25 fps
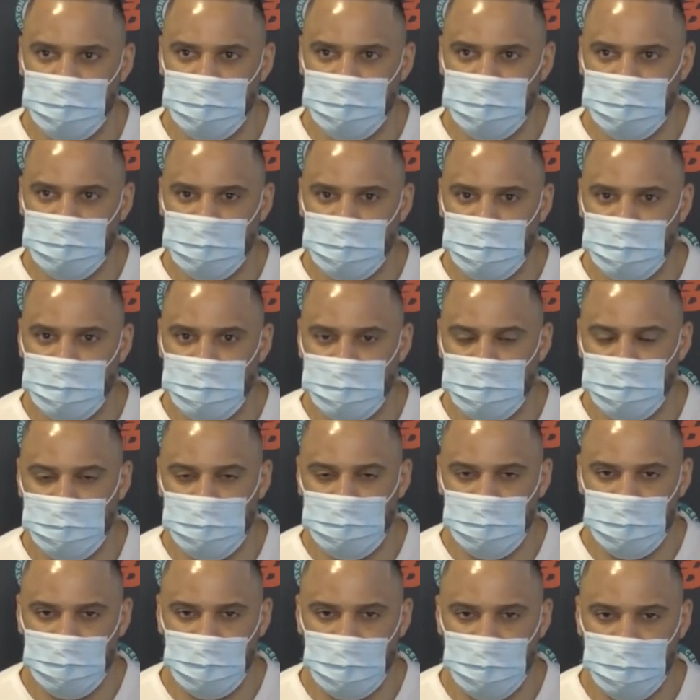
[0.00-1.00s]
And so
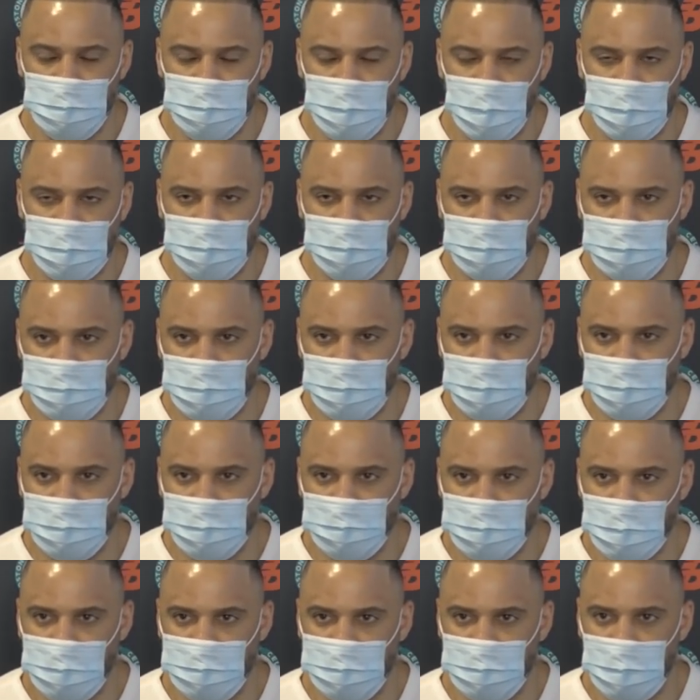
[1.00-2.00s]
we want to get back to what
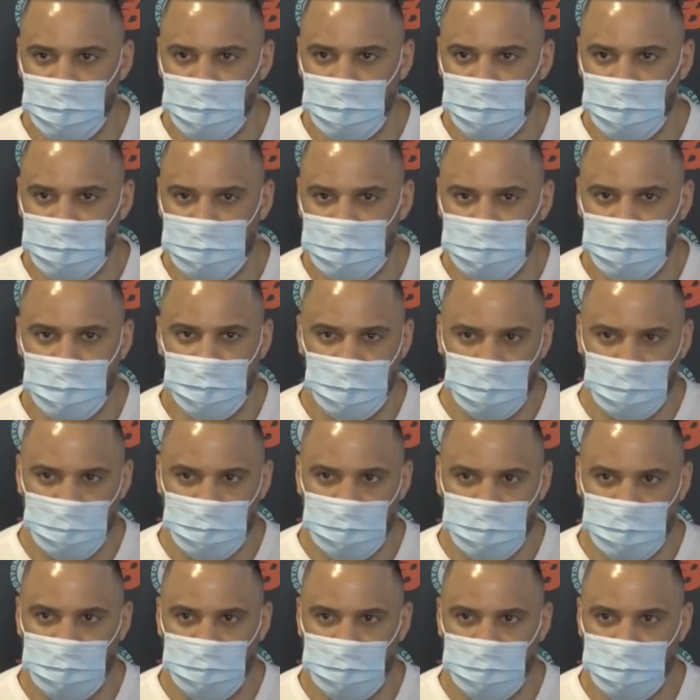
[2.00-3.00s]
we've done well and playing
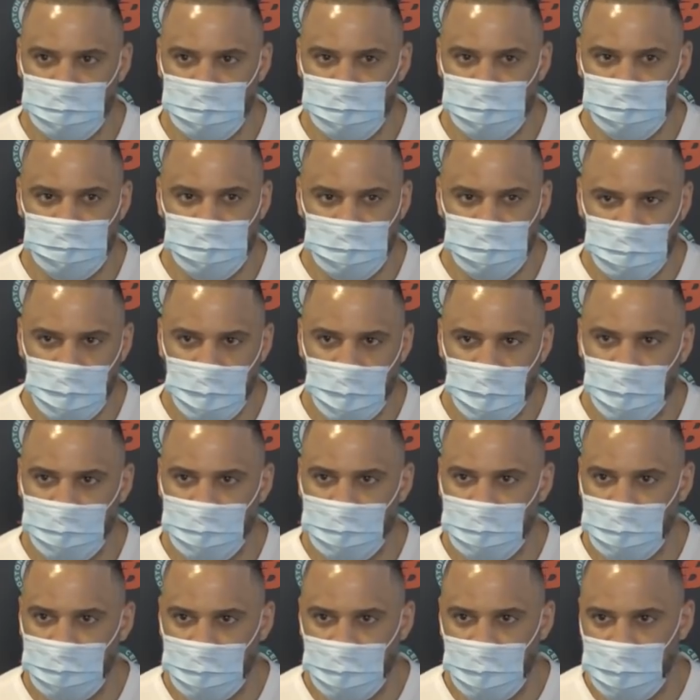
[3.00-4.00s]
through
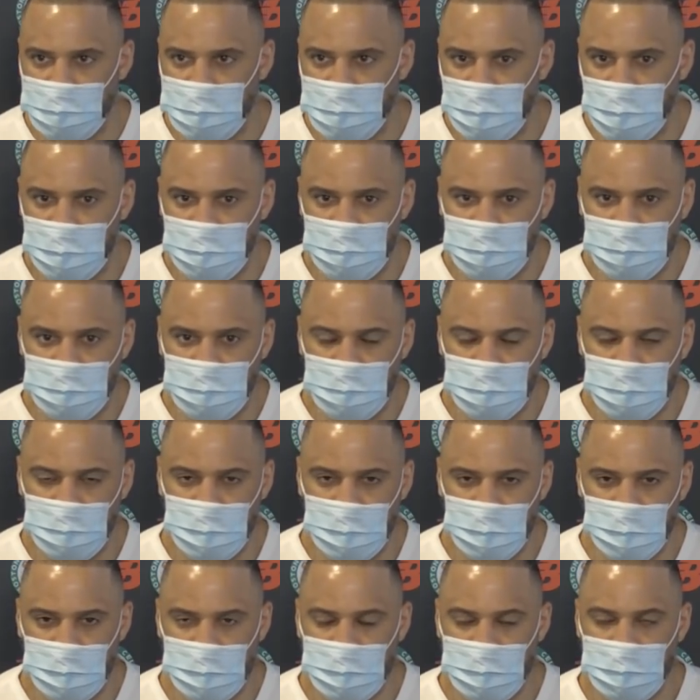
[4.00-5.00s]
physicality and contact and
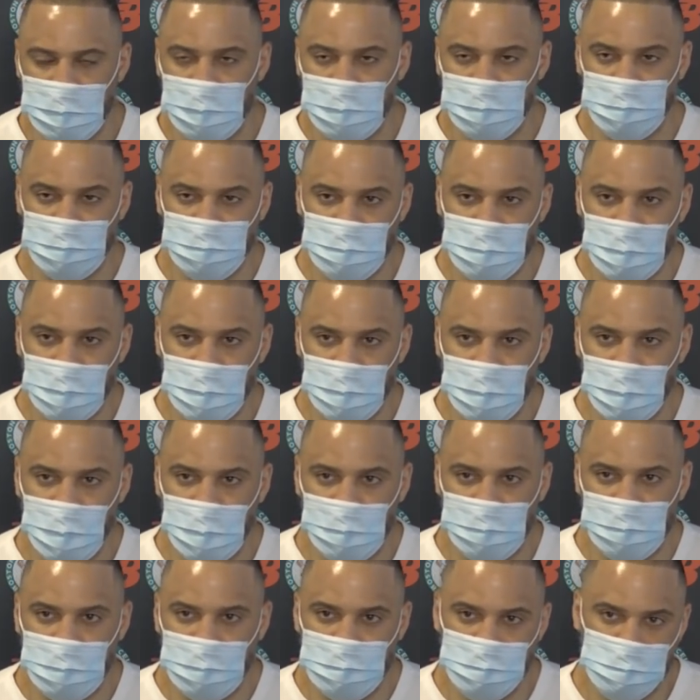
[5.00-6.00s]
understanding
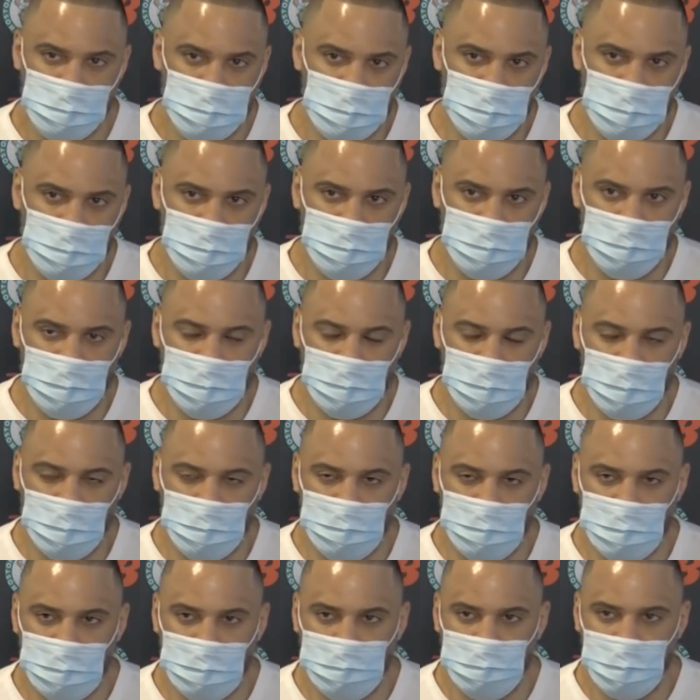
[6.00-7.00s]
how teams are going to defend
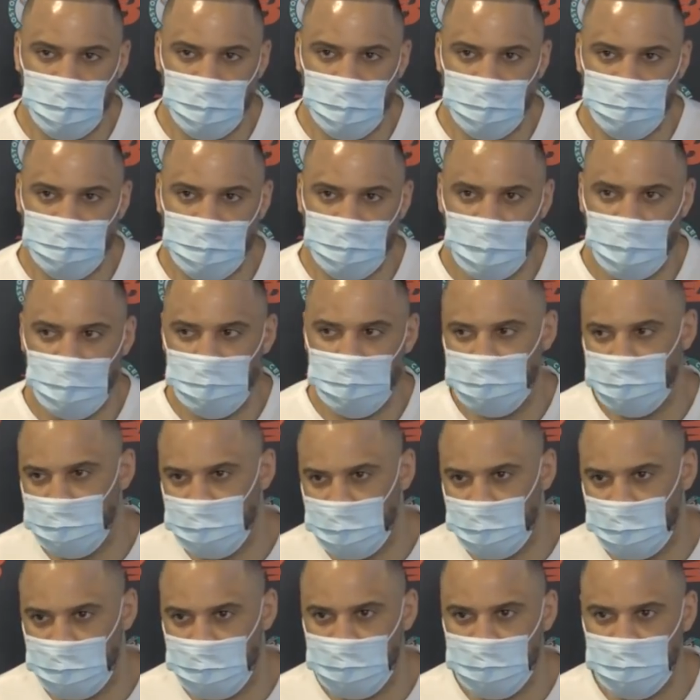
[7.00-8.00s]
coming to playoff time and
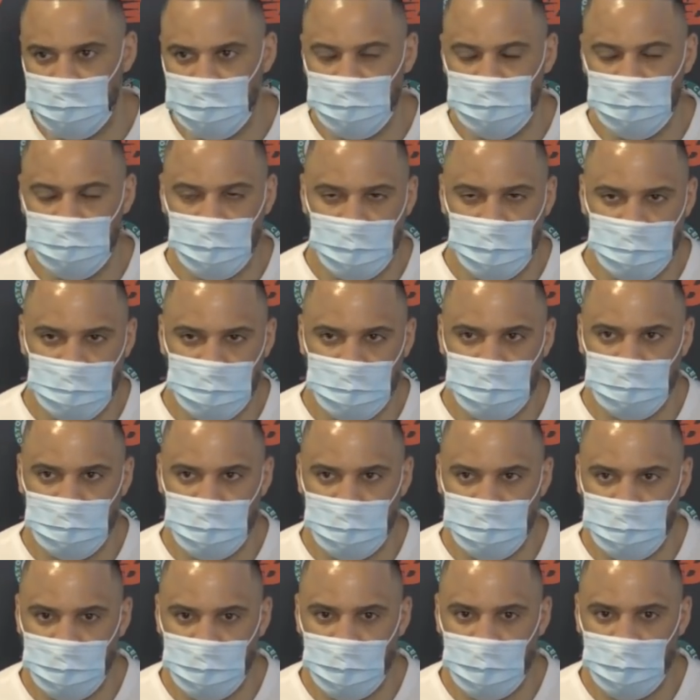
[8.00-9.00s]
what they're going to do to Jayson and
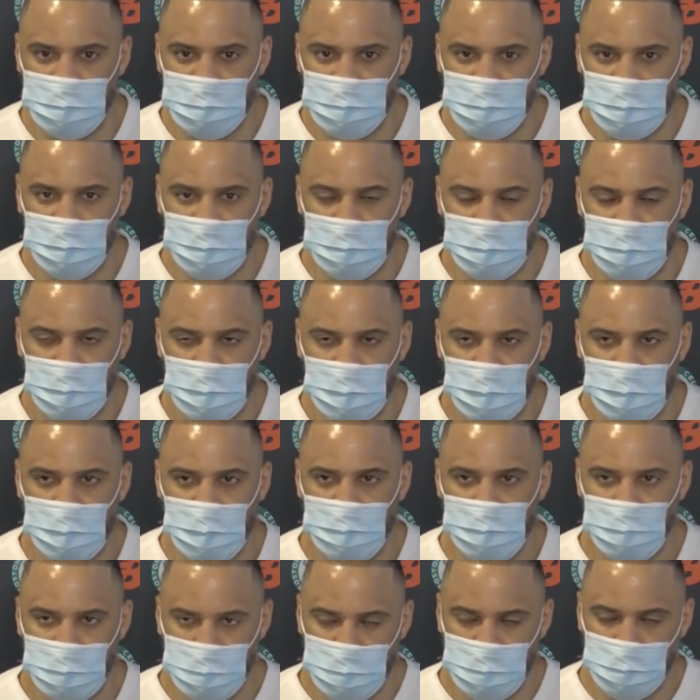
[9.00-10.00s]
different guys. So
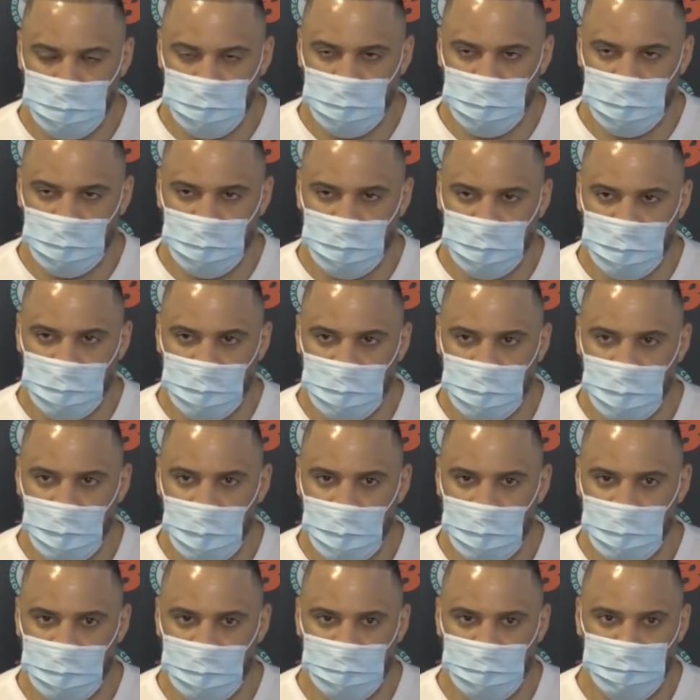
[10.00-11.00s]
we've been really good at
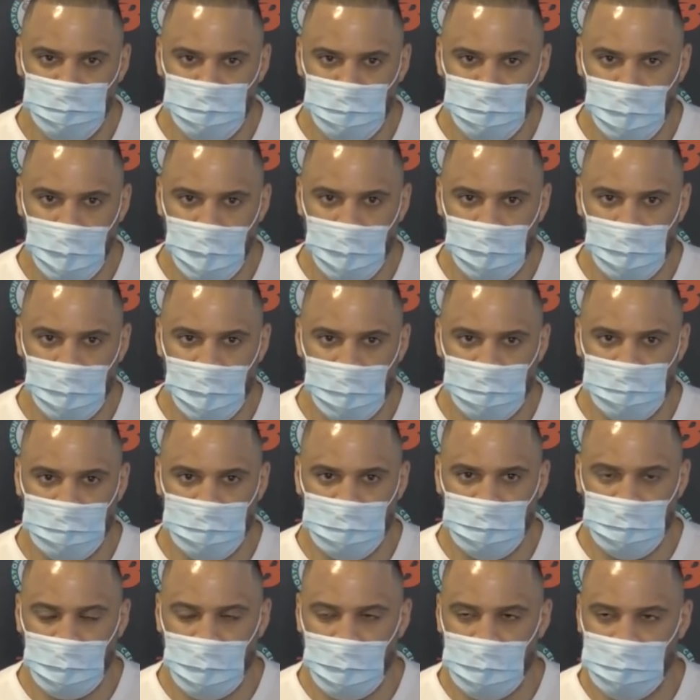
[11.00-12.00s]
that. And uh,
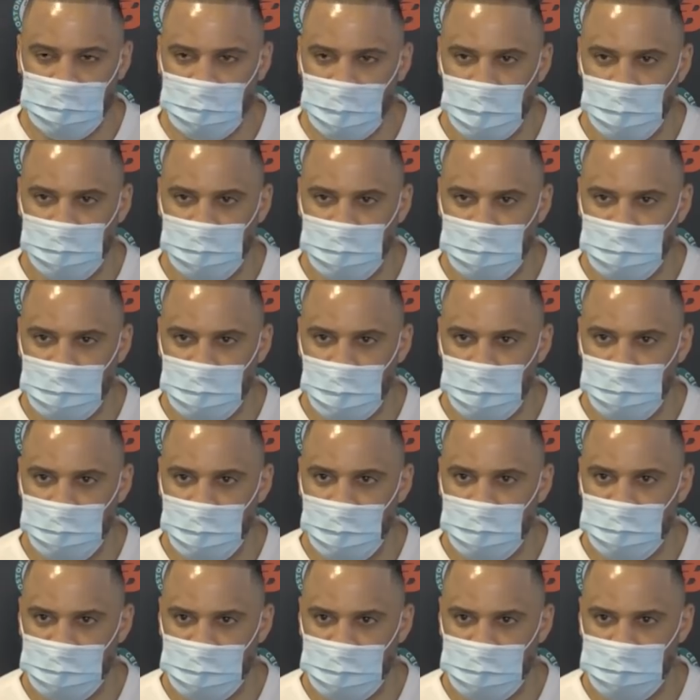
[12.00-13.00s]
obviously, last night wasn't our
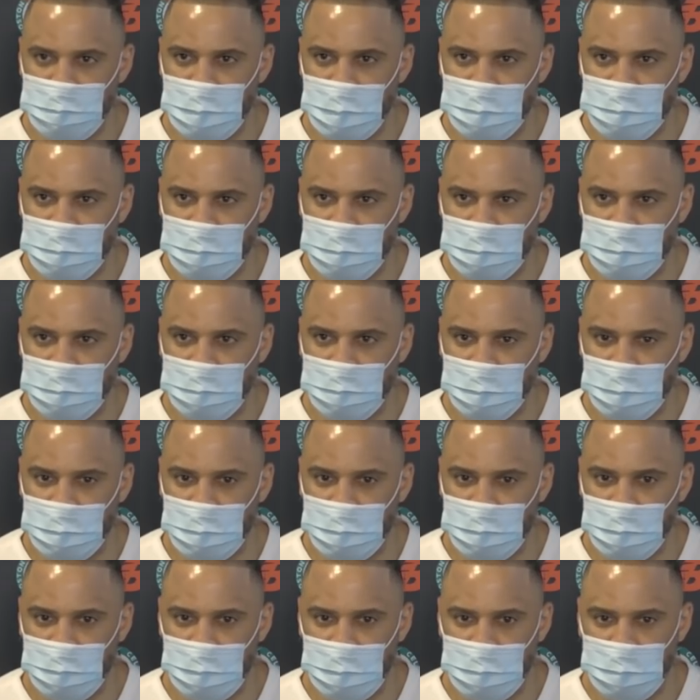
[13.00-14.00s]
best, especially in the
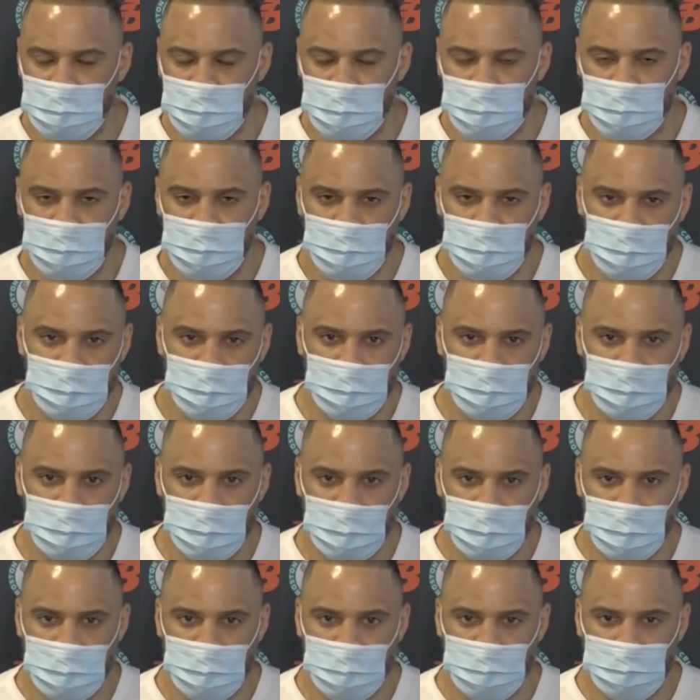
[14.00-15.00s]
fourth quarter. But
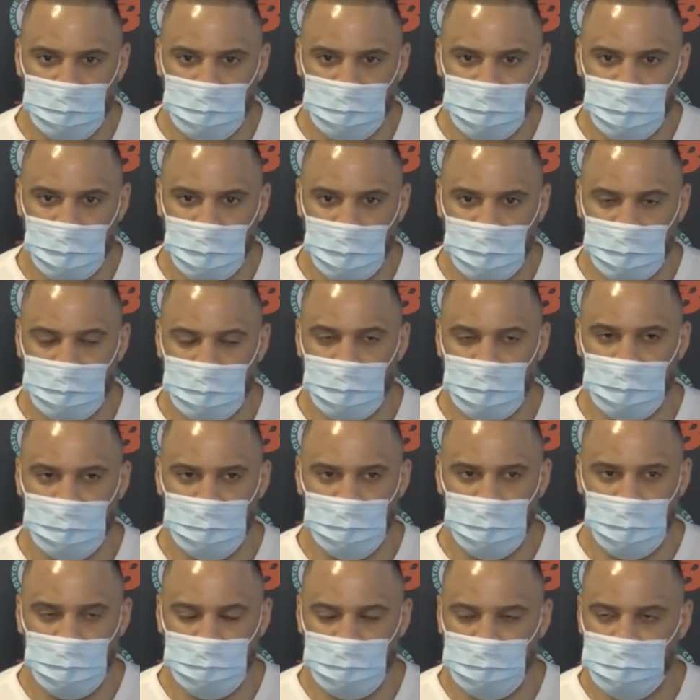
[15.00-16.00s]
uh, I wouldn't take a ton
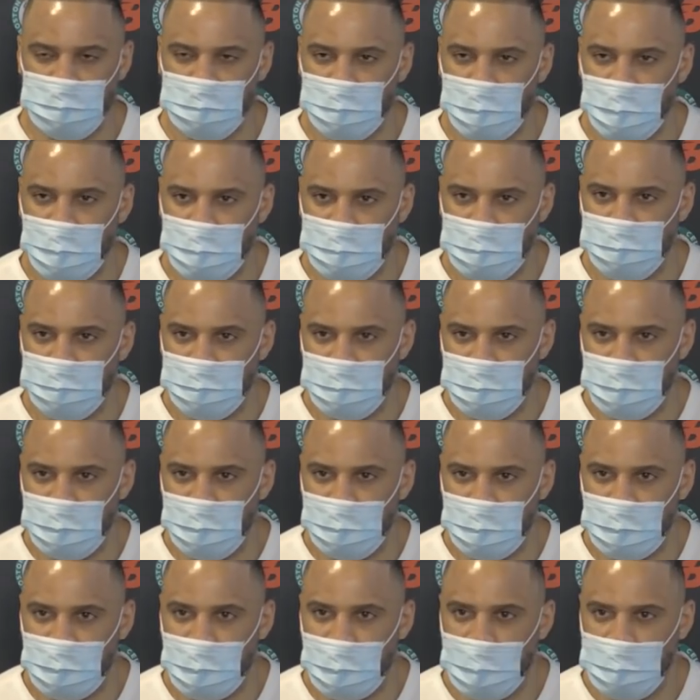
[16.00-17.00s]
away from Toronto with
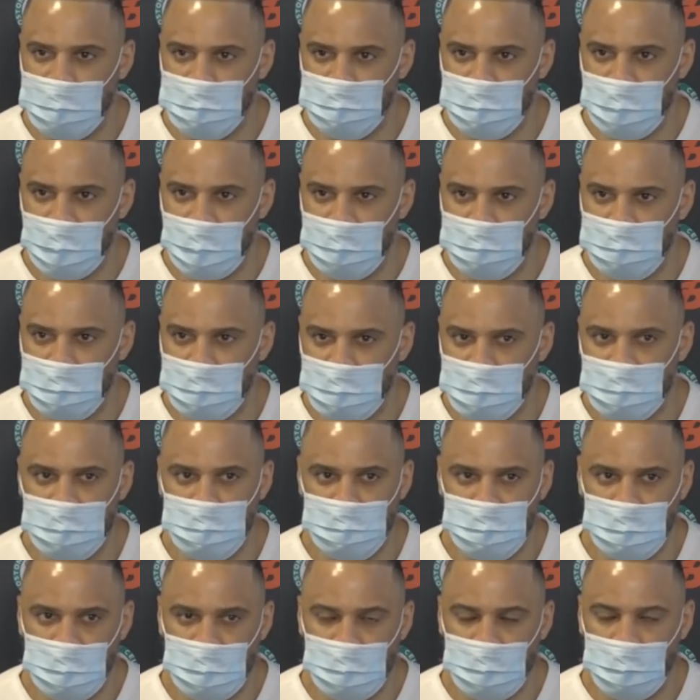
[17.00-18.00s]
all the guys we had
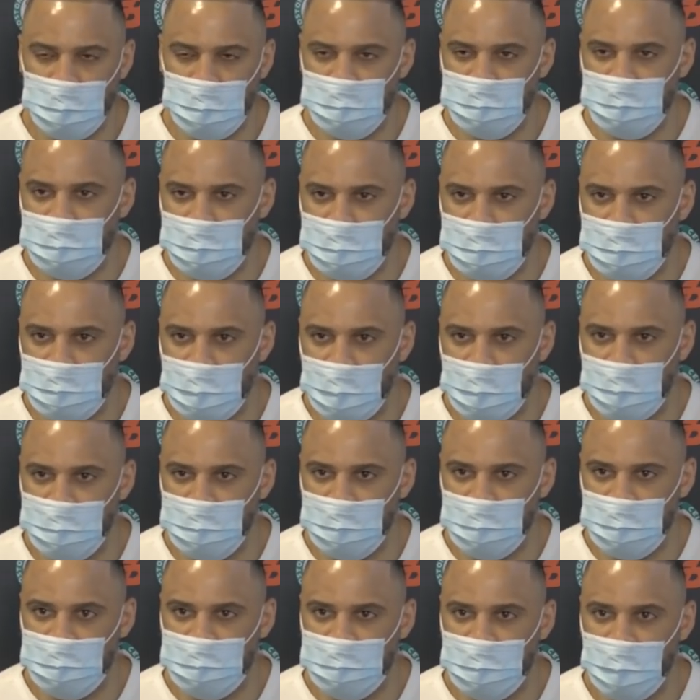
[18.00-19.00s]
missing, but love the
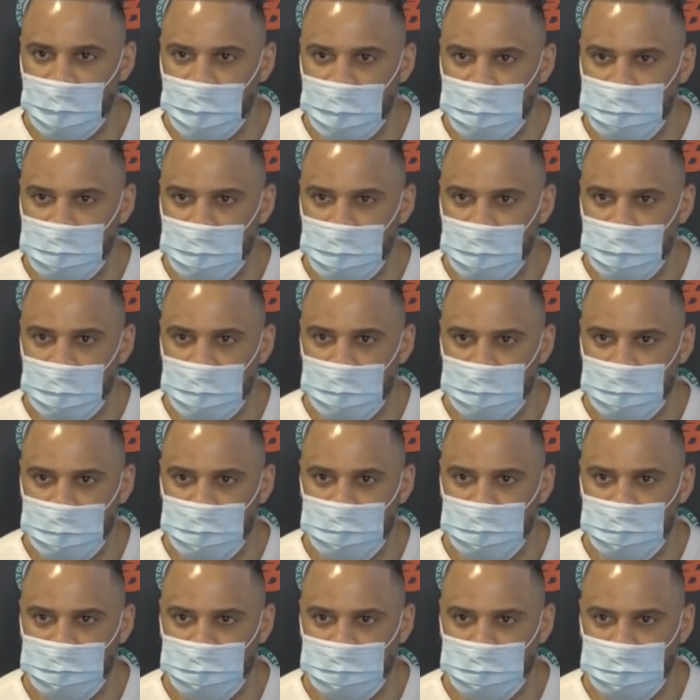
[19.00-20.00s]
effort and fight up there.
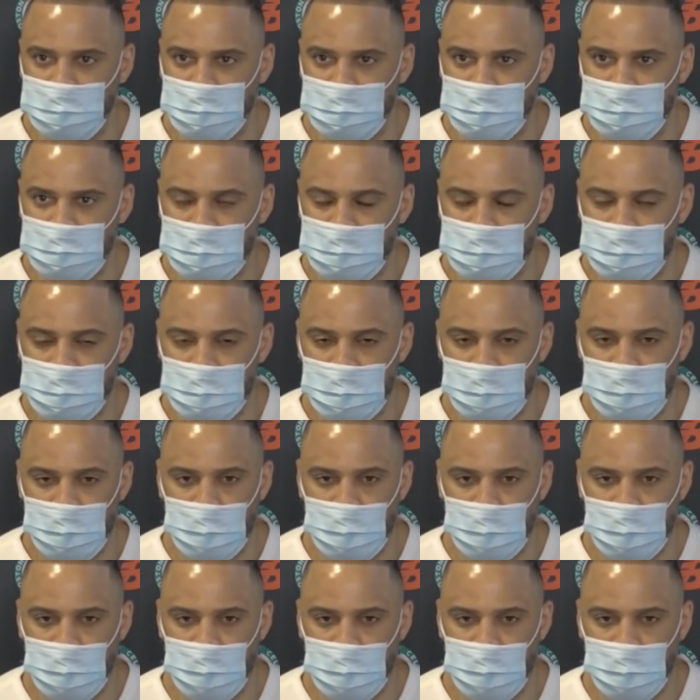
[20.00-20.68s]
Thanks.